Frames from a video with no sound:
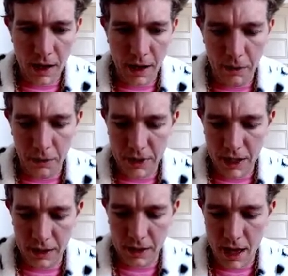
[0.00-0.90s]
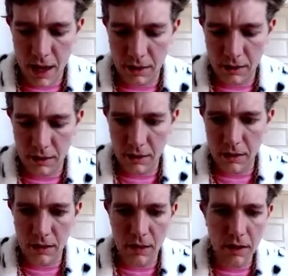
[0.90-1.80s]
I will take that
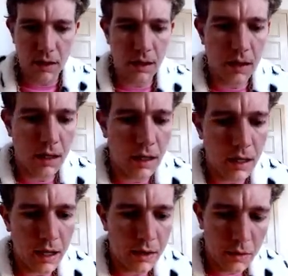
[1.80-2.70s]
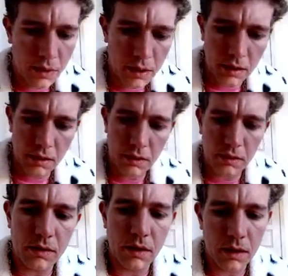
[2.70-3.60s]
any day of the week.
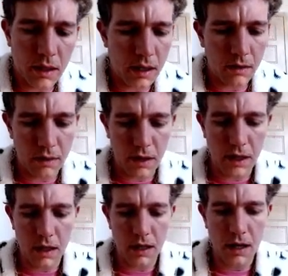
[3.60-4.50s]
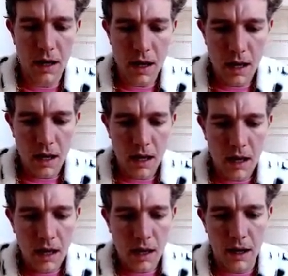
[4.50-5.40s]
I'll throw that over there.
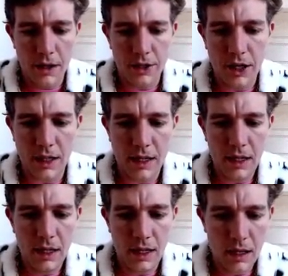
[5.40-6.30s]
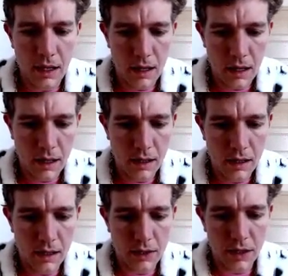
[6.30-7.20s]
Uh, JT,
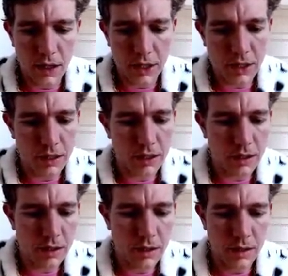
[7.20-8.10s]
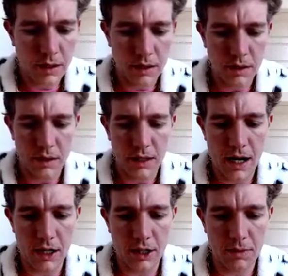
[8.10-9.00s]
introductions,
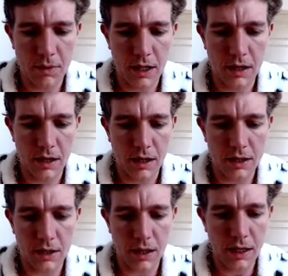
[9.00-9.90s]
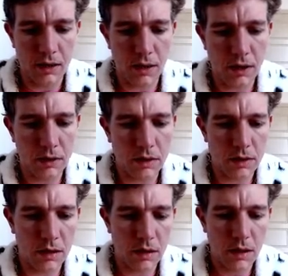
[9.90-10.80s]
Za'Darius Smith, Unsung
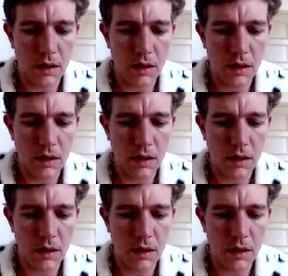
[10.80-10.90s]
Heroes.